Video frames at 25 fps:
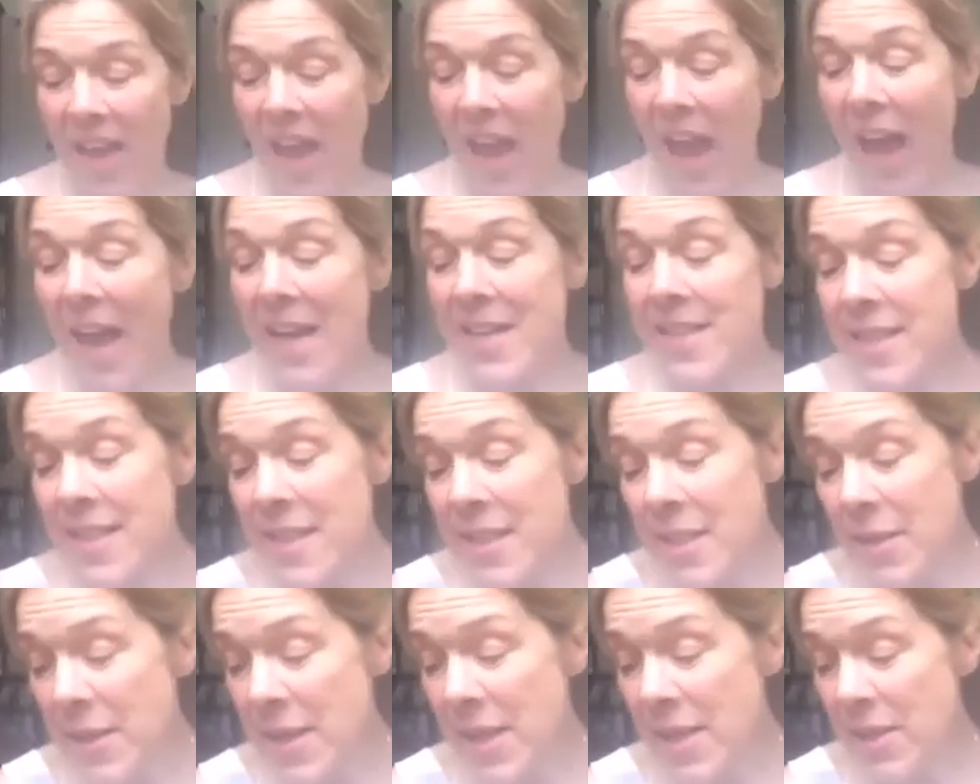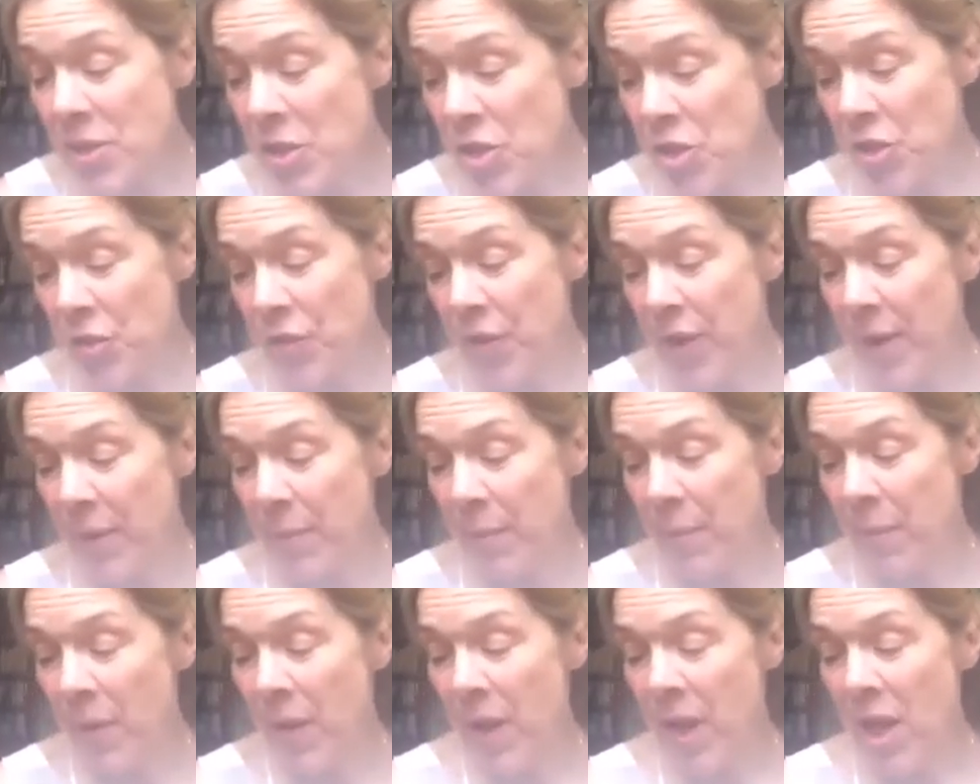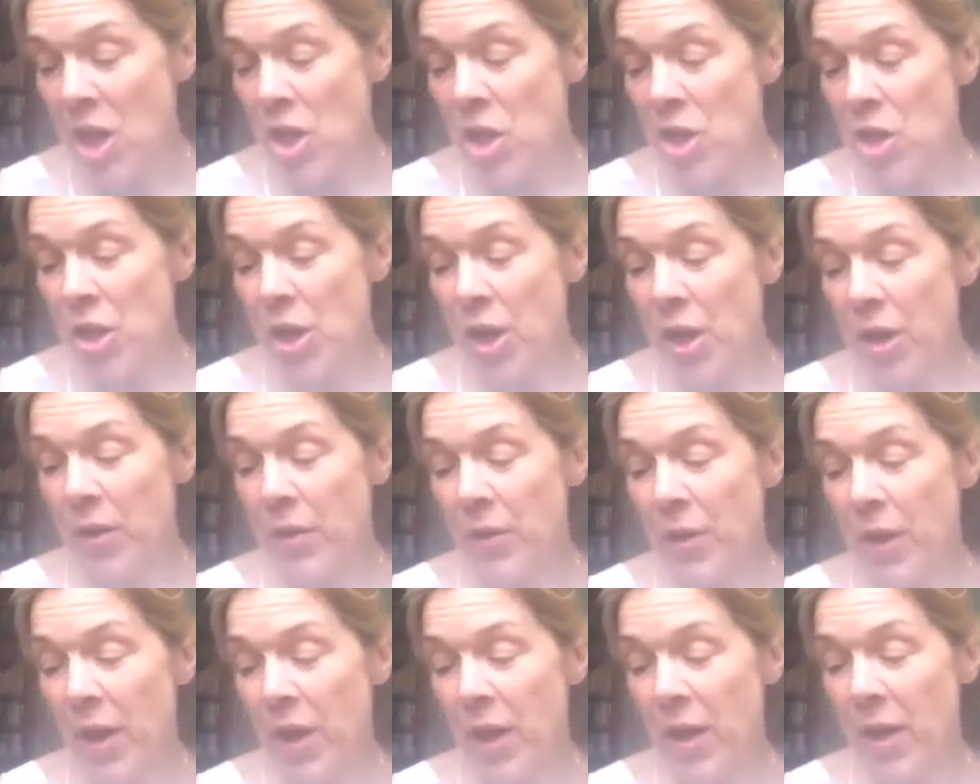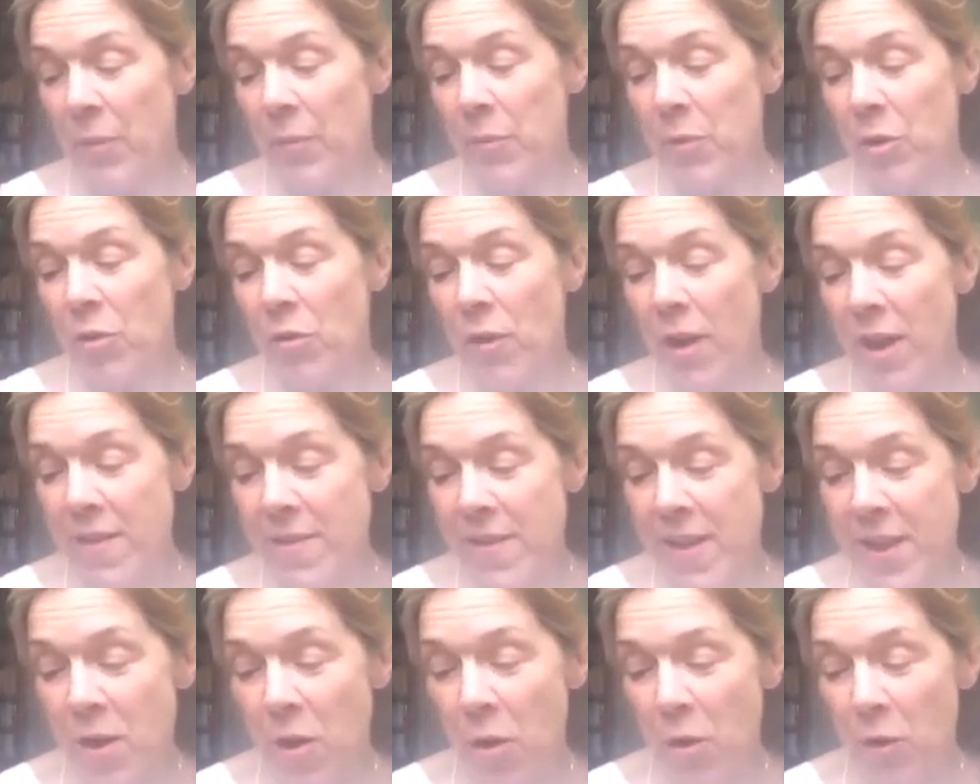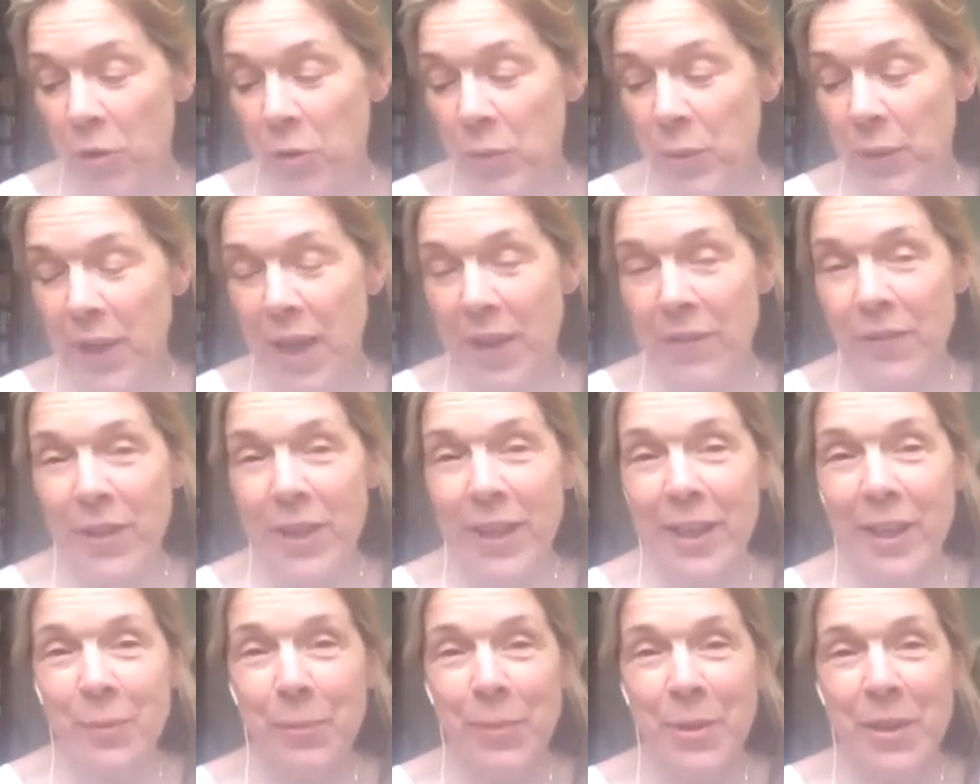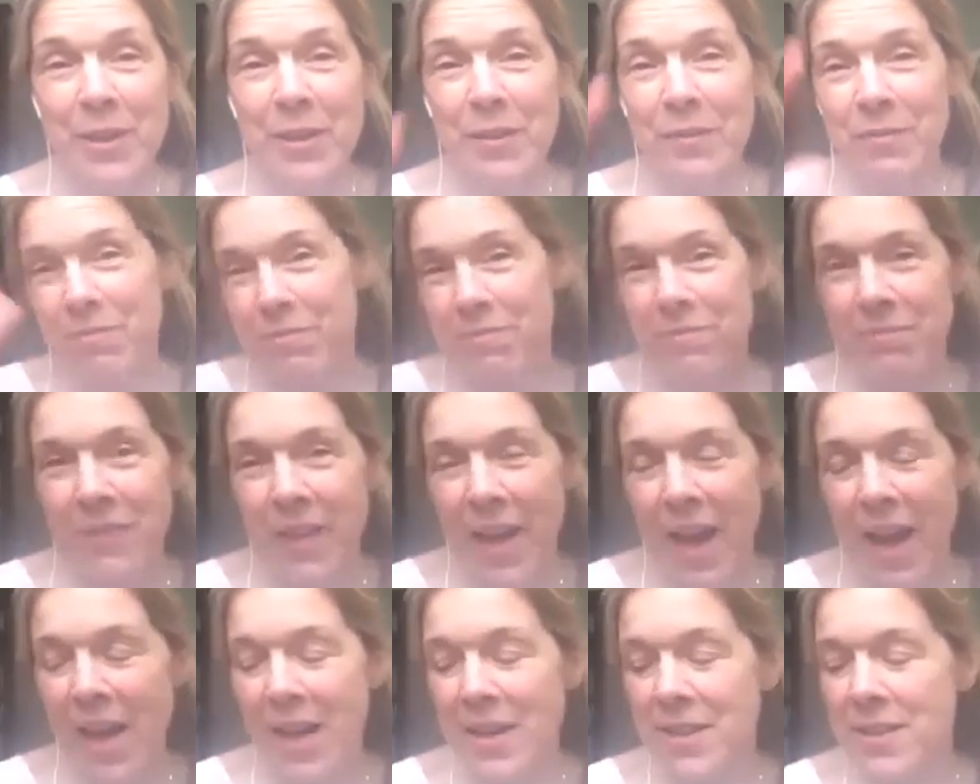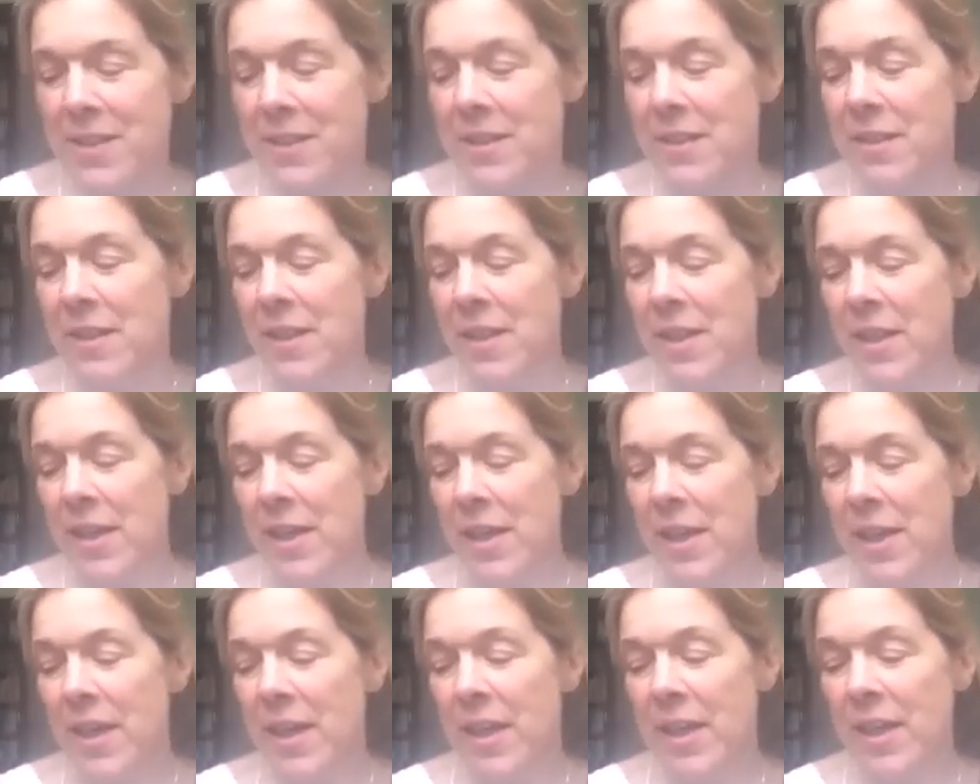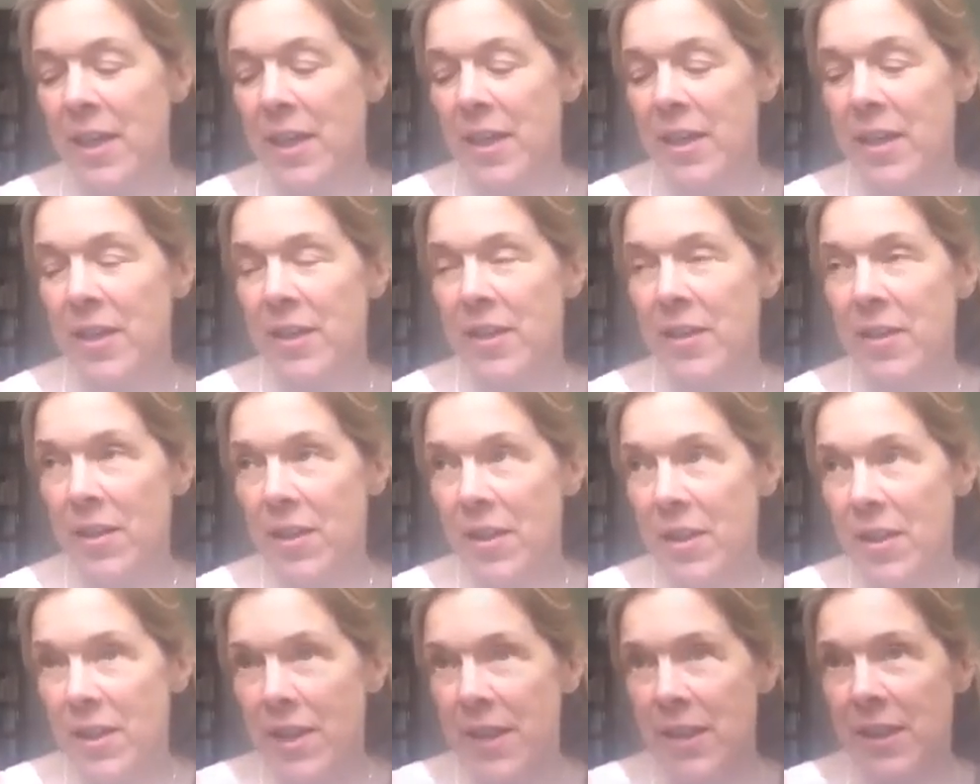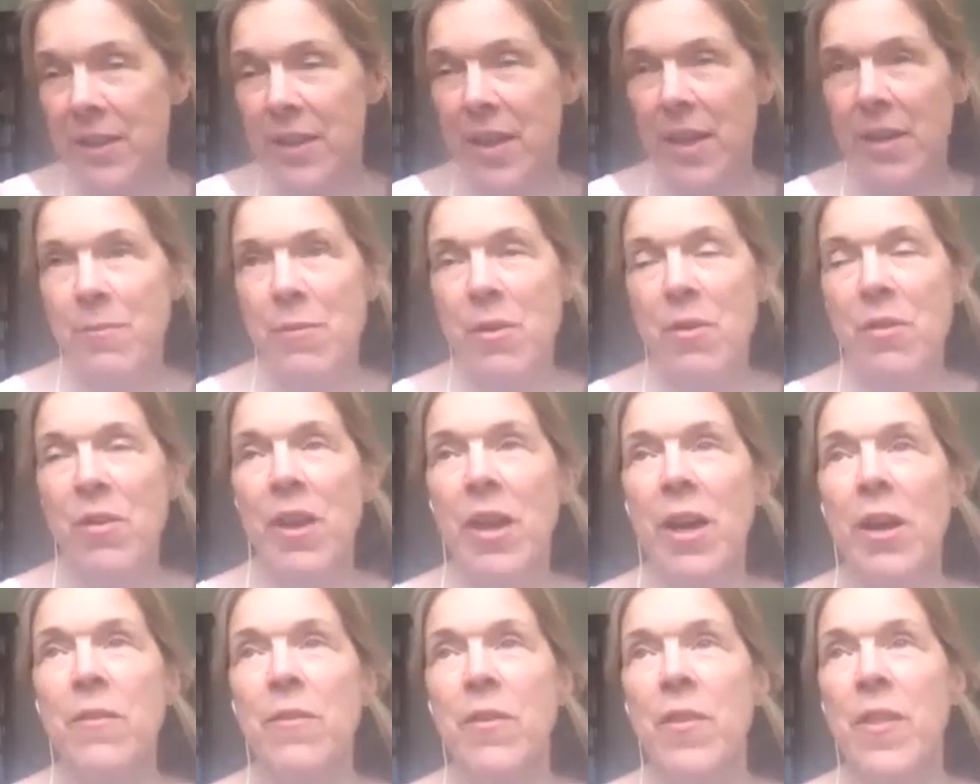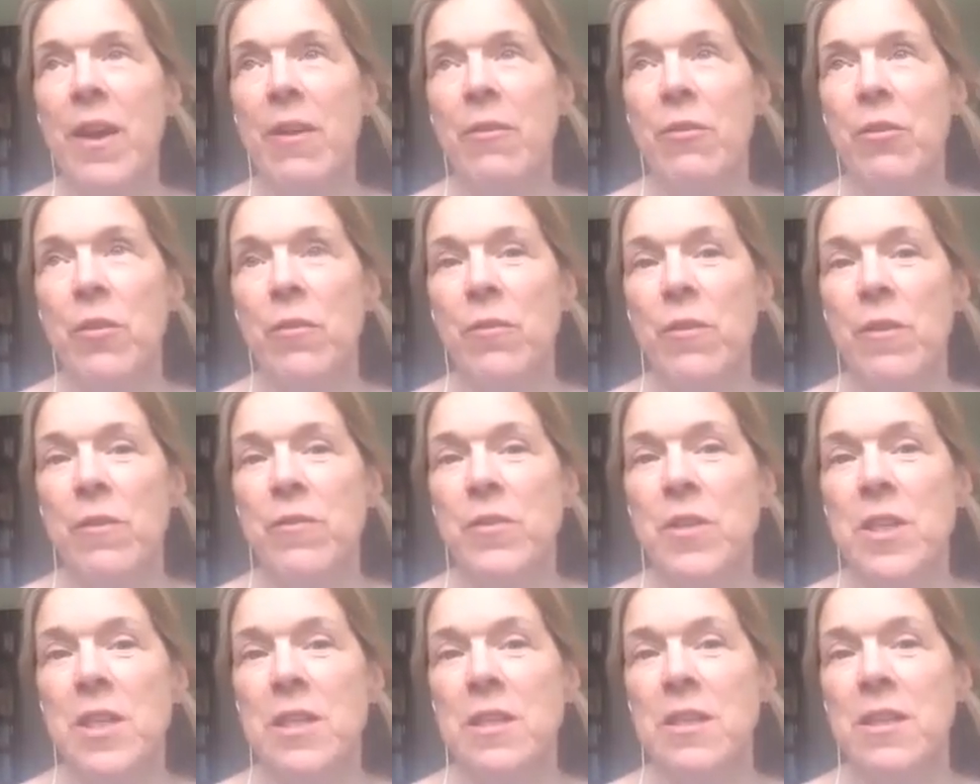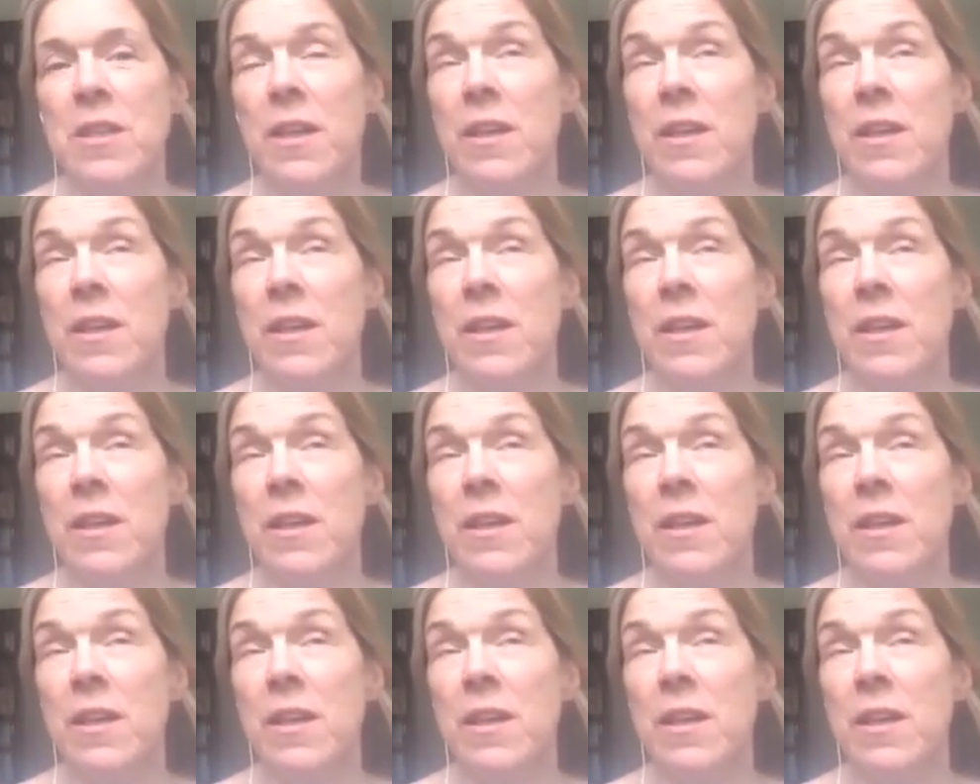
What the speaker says: and in the interim, you know, Crazy Cox will have a little bit of that, and a little night music over there on the 15th.